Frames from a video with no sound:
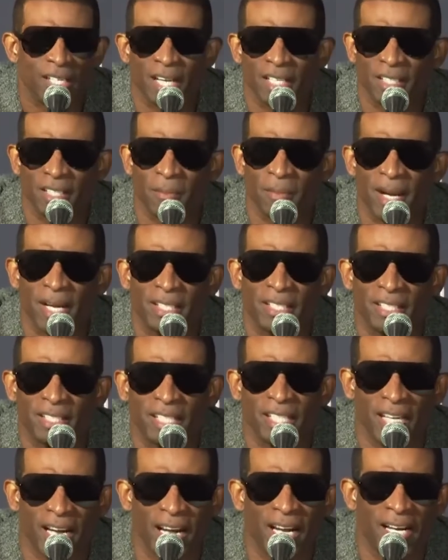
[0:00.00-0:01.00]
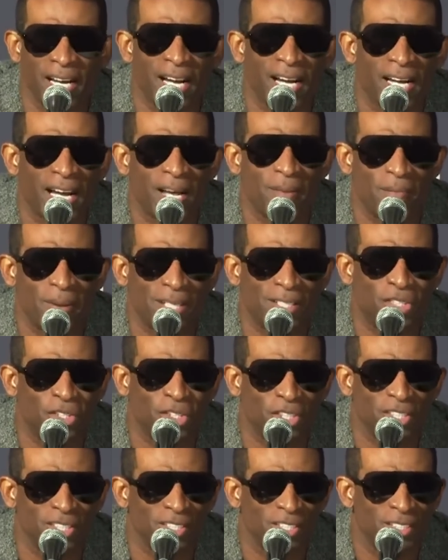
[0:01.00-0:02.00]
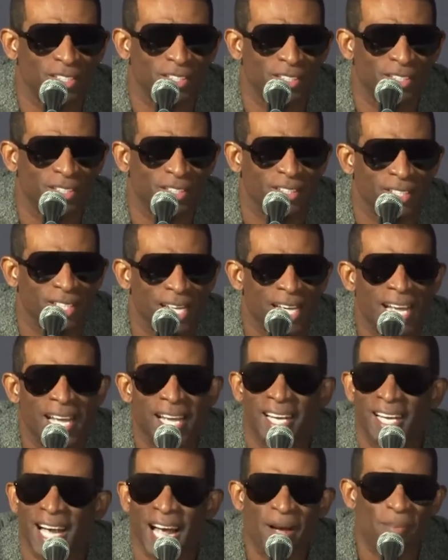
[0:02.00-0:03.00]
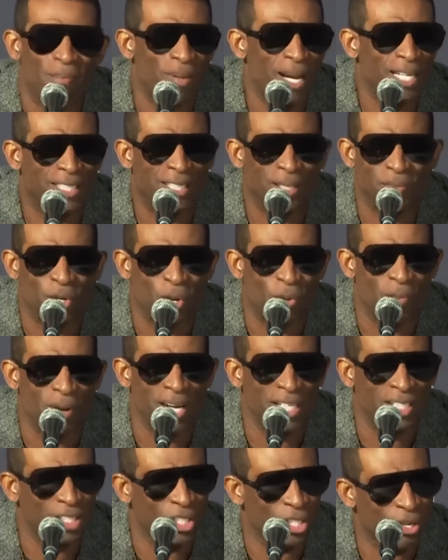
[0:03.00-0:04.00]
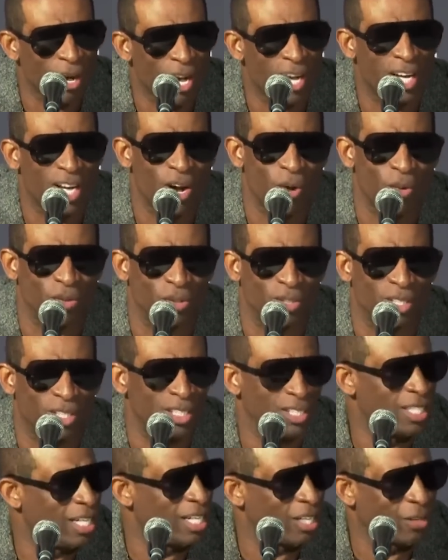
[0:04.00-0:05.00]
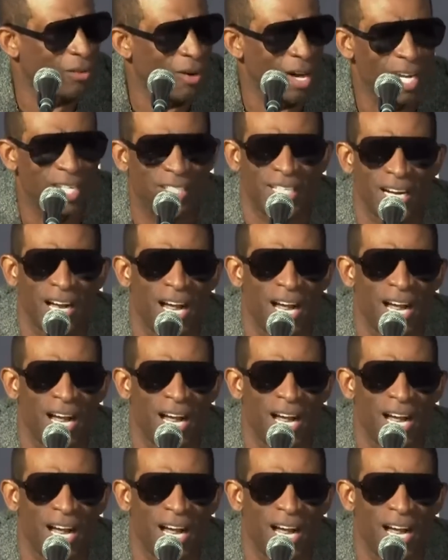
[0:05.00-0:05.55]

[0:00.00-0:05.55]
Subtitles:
Now, somebody, I got messengers. God bless him, though, man. He's a great coach. He did a great